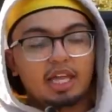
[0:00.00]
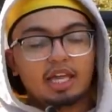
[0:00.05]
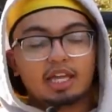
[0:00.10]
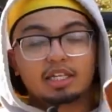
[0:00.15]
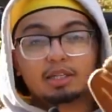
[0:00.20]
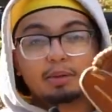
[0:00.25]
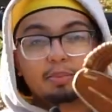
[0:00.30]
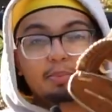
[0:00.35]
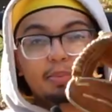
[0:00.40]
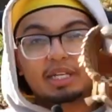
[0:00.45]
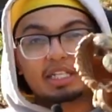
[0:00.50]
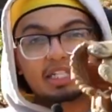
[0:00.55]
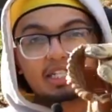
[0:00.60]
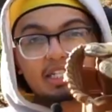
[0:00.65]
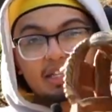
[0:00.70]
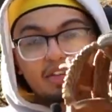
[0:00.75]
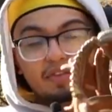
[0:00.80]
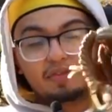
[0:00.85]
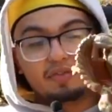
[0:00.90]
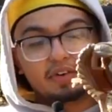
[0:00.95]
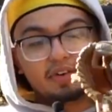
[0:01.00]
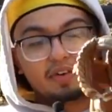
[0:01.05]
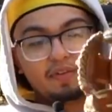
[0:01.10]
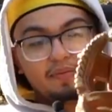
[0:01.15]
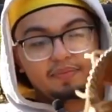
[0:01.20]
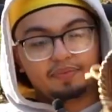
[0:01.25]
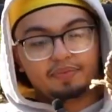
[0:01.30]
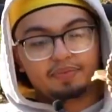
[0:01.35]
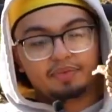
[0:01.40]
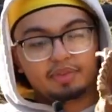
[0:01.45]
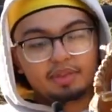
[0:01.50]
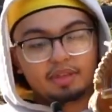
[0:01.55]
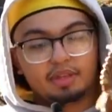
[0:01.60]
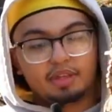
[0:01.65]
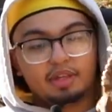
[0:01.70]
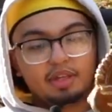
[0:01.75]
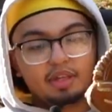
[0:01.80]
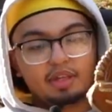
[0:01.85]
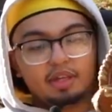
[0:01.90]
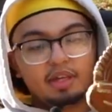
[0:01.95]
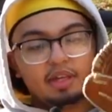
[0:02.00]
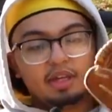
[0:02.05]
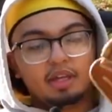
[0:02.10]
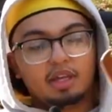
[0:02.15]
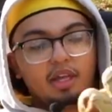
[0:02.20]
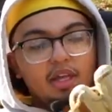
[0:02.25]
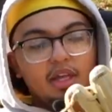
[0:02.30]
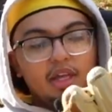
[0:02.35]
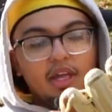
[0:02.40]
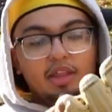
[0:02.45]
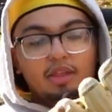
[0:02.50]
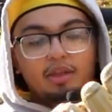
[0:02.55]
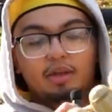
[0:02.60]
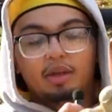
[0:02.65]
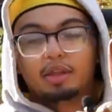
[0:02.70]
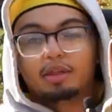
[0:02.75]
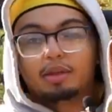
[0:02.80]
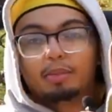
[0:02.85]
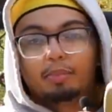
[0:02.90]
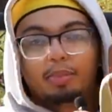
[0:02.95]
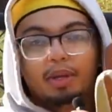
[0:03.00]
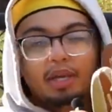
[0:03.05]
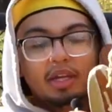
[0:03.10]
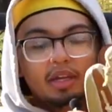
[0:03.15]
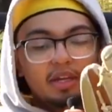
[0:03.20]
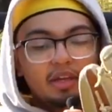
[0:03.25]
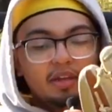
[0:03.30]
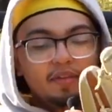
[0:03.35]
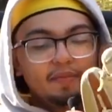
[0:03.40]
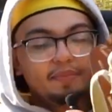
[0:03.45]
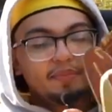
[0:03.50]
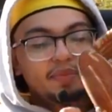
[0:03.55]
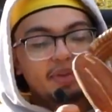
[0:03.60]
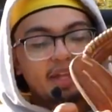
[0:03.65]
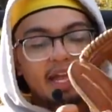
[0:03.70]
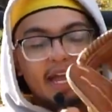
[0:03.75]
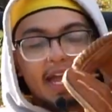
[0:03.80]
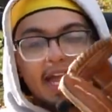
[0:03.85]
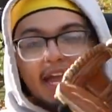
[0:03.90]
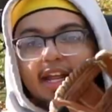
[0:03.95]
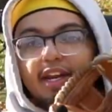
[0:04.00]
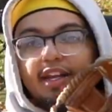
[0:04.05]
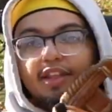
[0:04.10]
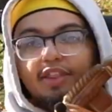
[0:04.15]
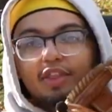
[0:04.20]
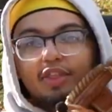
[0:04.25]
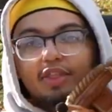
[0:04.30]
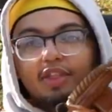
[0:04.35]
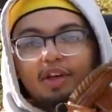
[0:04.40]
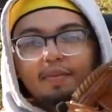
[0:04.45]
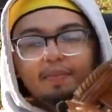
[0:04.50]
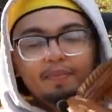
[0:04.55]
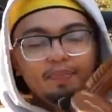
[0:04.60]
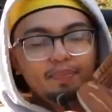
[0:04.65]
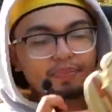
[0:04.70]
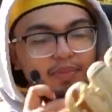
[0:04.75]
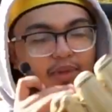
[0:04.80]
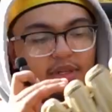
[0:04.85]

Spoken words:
is a bit stiffer in the pinky and in the thumb.